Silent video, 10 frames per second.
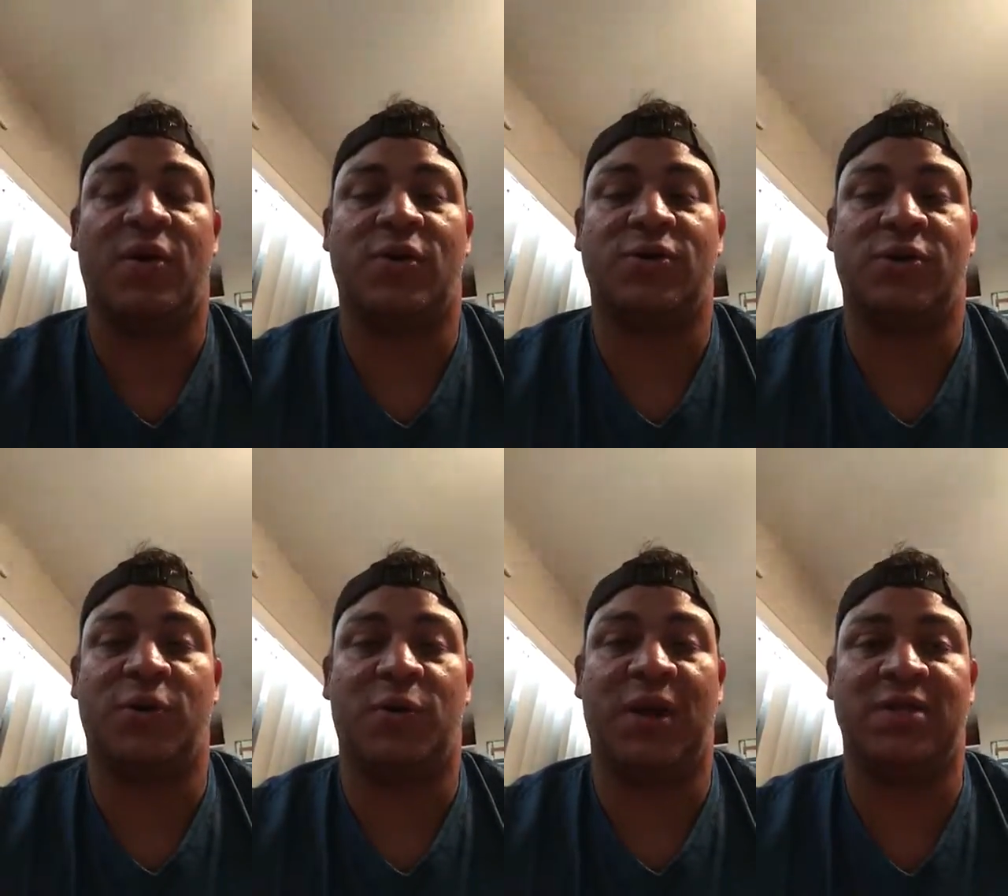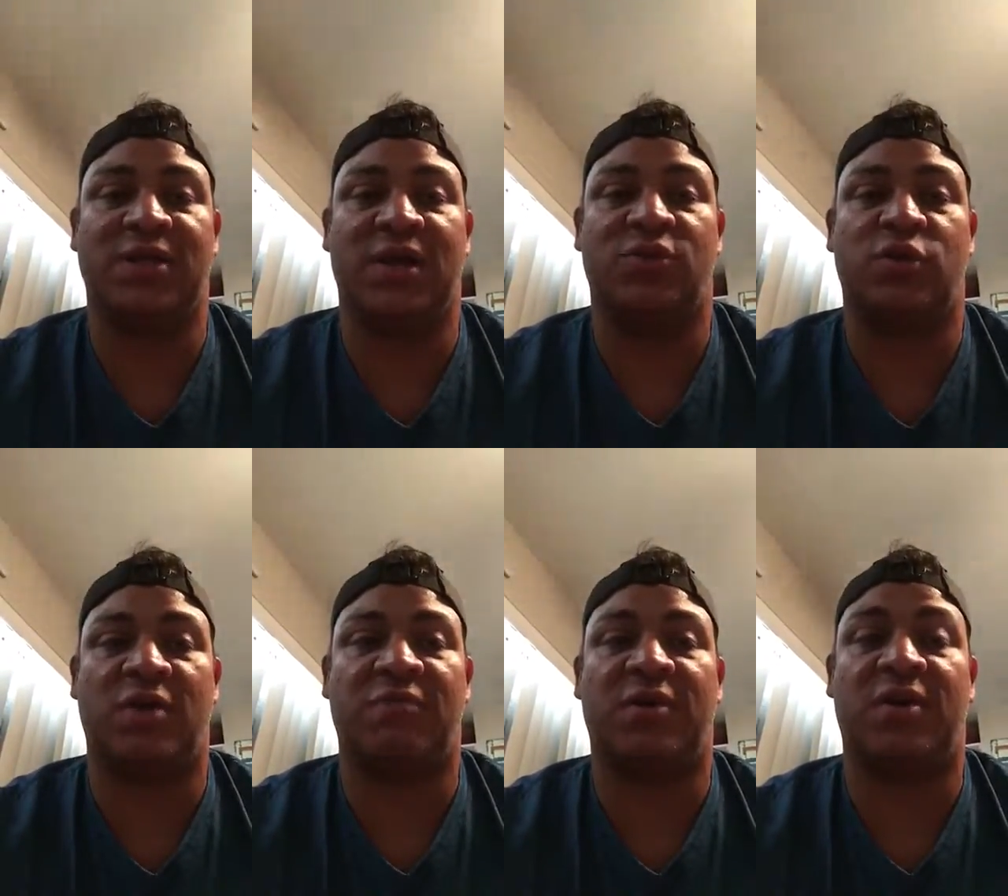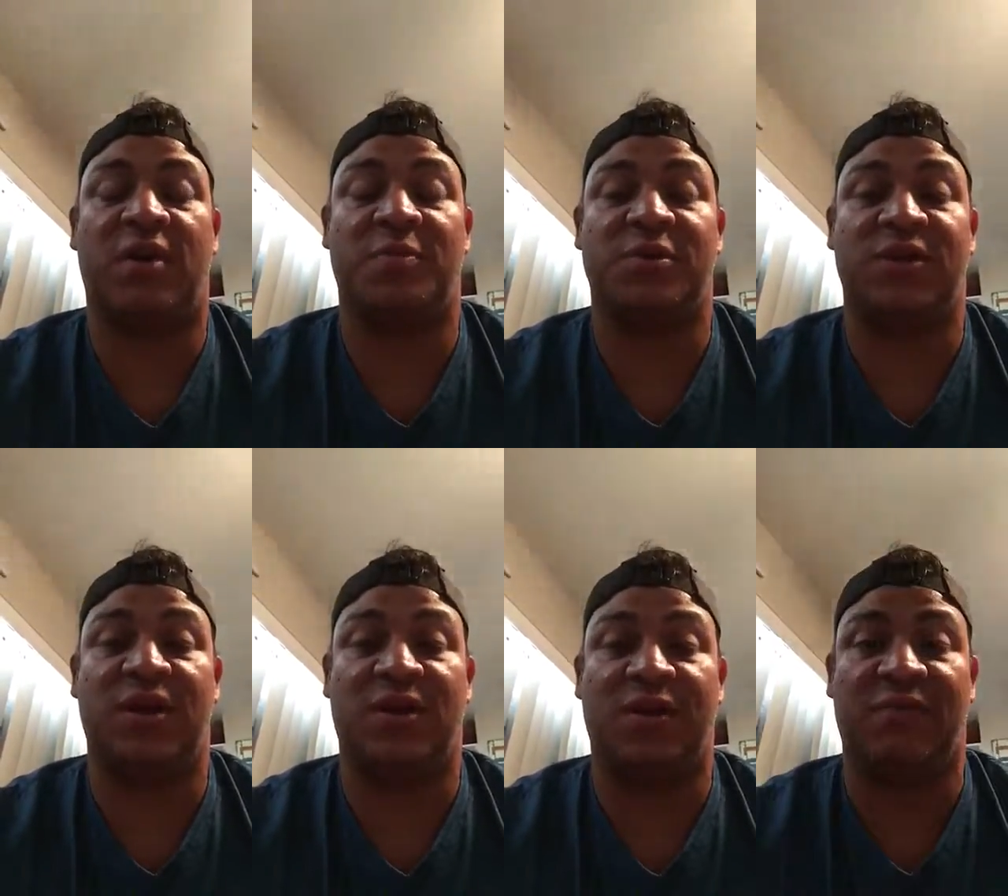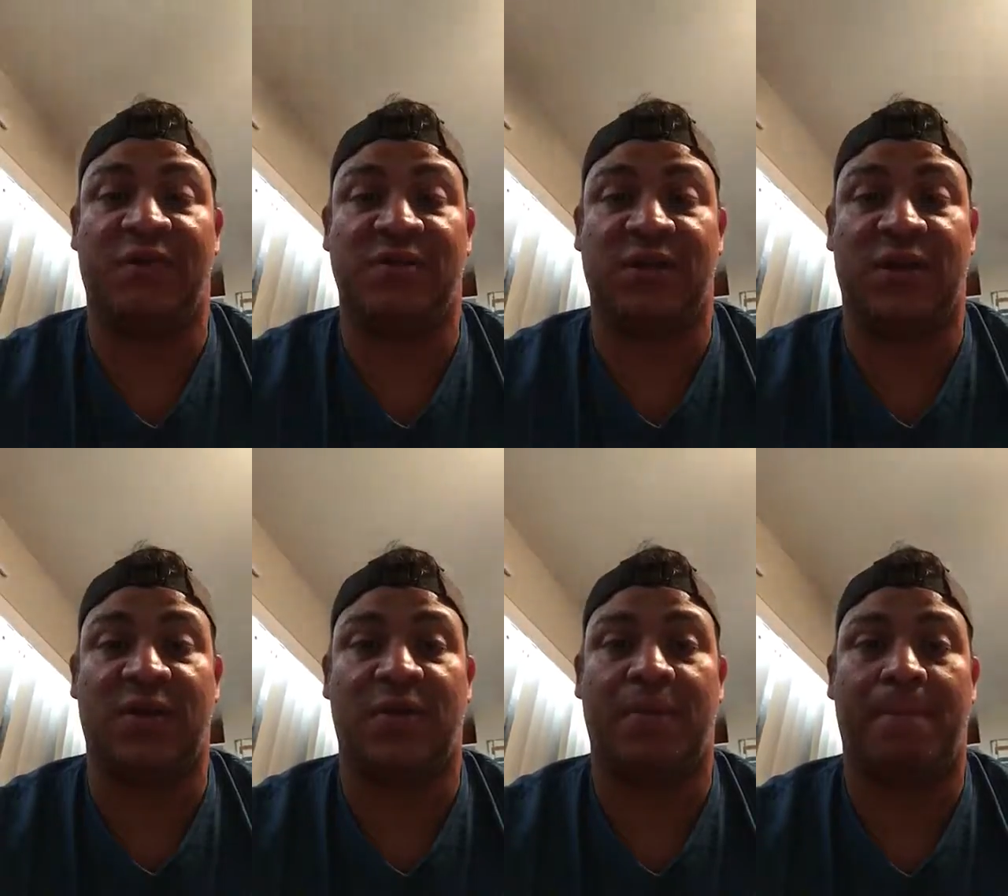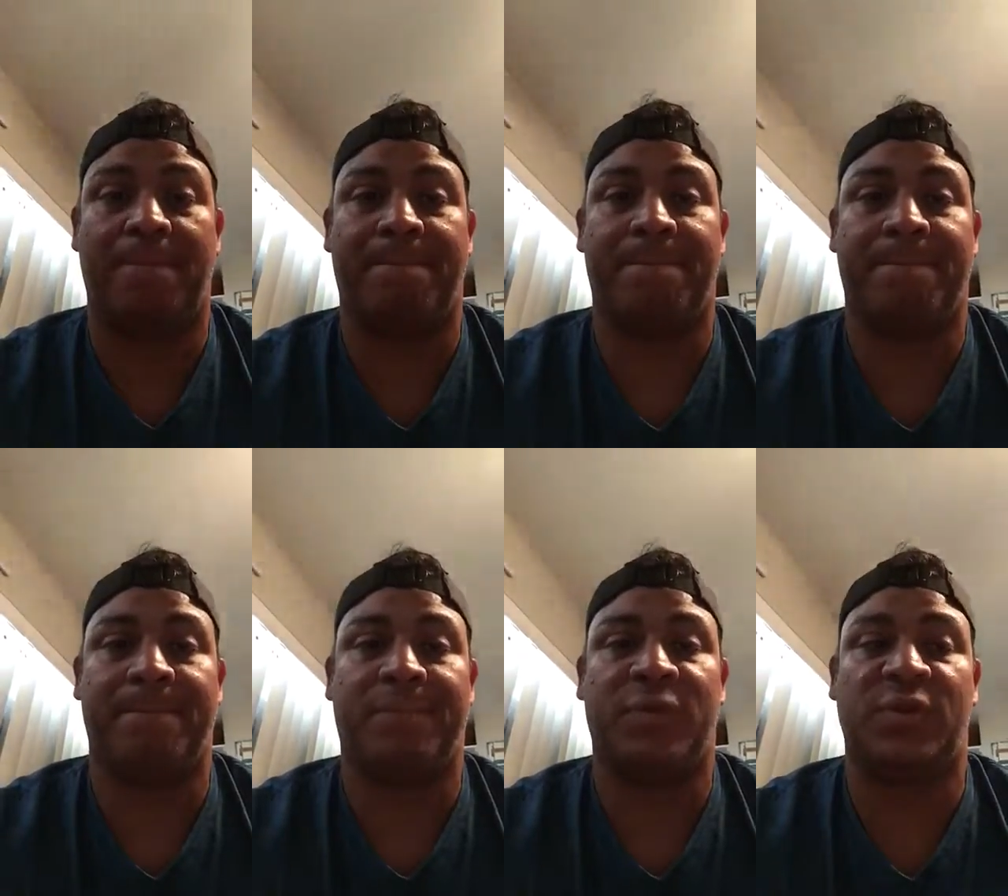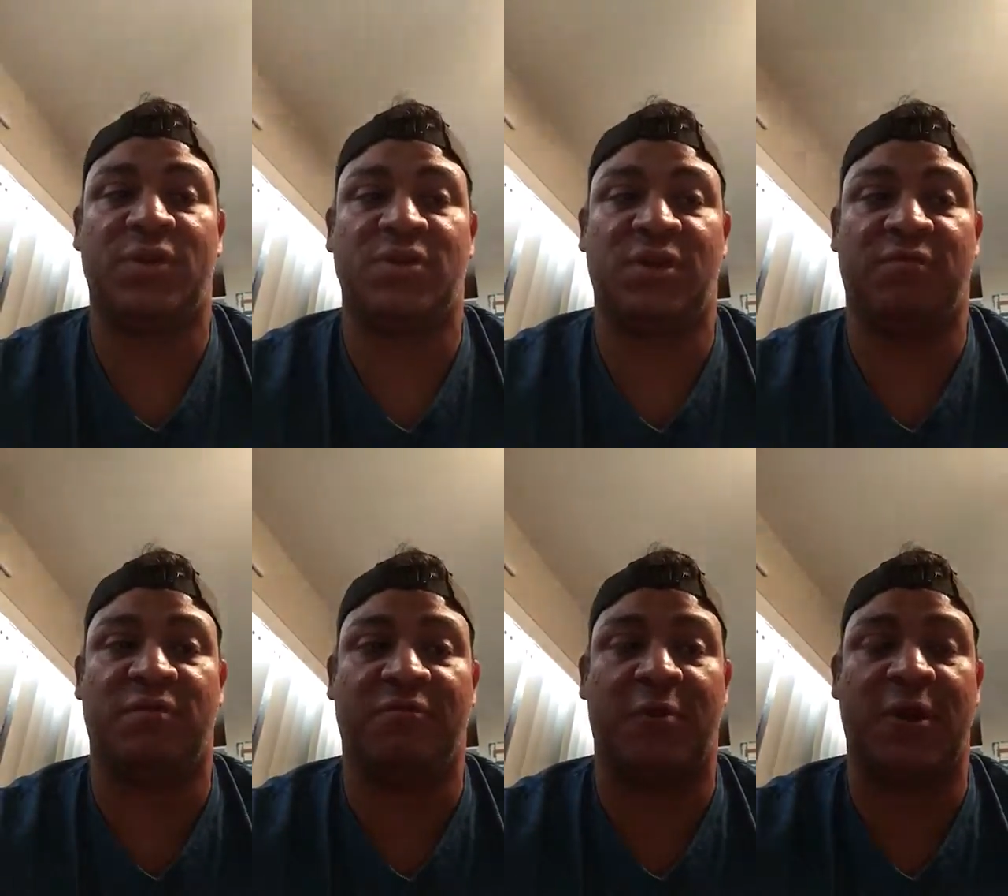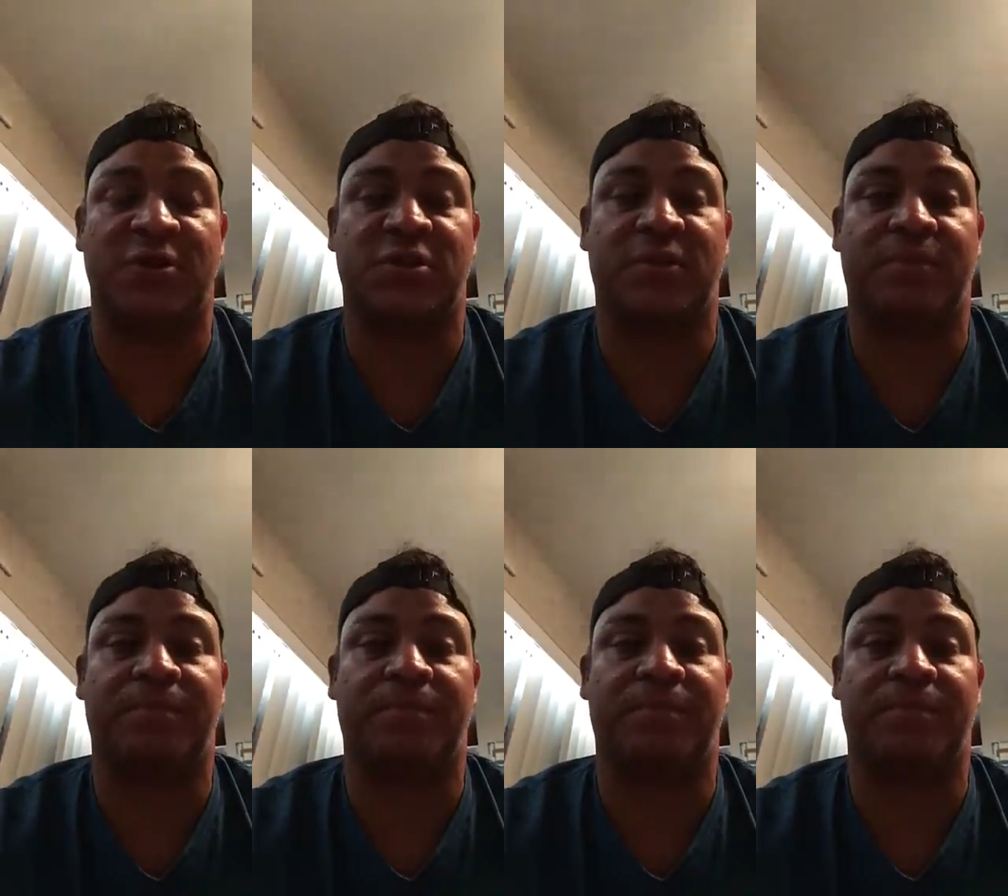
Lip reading: also known as a traffic homicide investigator, to the scene of the crash.